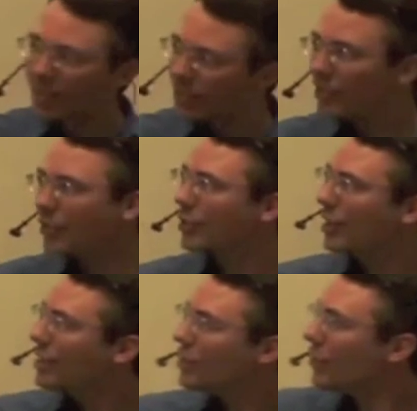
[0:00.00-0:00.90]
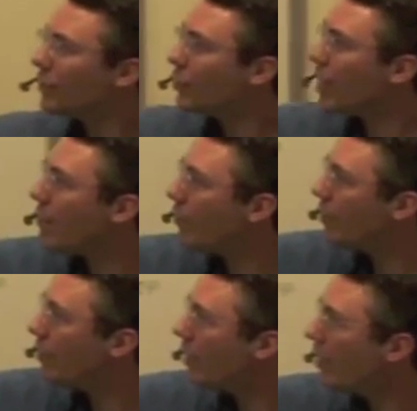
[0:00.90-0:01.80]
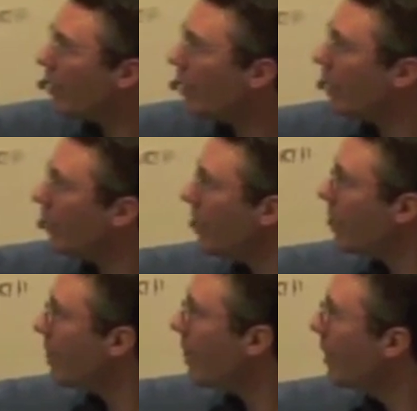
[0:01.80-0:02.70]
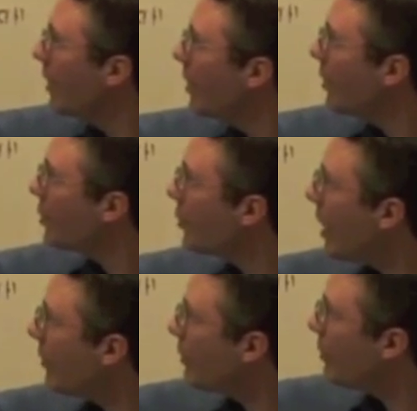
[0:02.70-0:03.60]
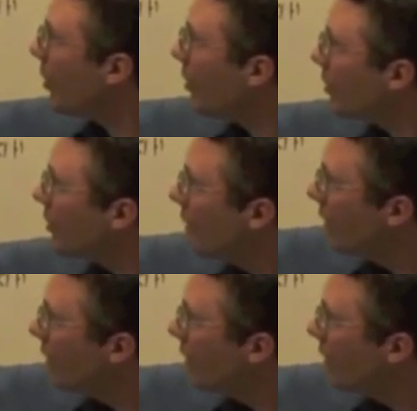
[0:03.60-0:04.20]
but let's just sort of travel this or, or think about this traveling pulse.